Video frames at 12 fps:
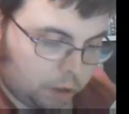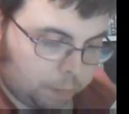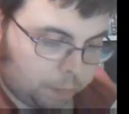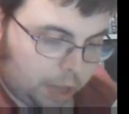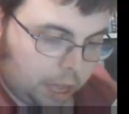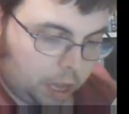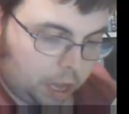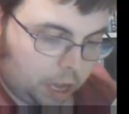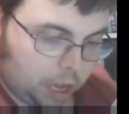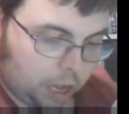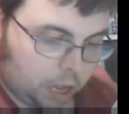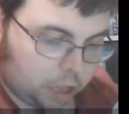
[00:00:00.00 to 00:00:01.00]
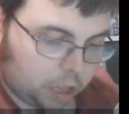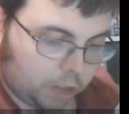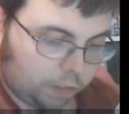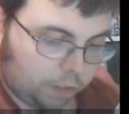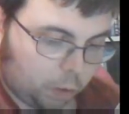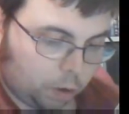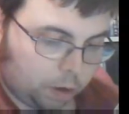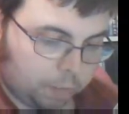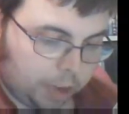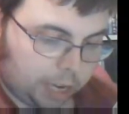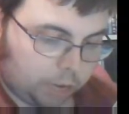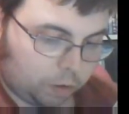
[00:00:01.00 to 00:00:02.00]
May I ask if you were
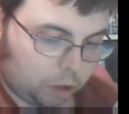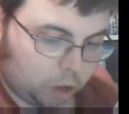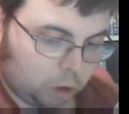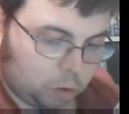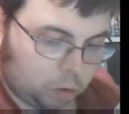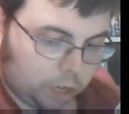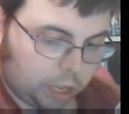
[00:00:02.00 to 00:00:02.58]
made of gold?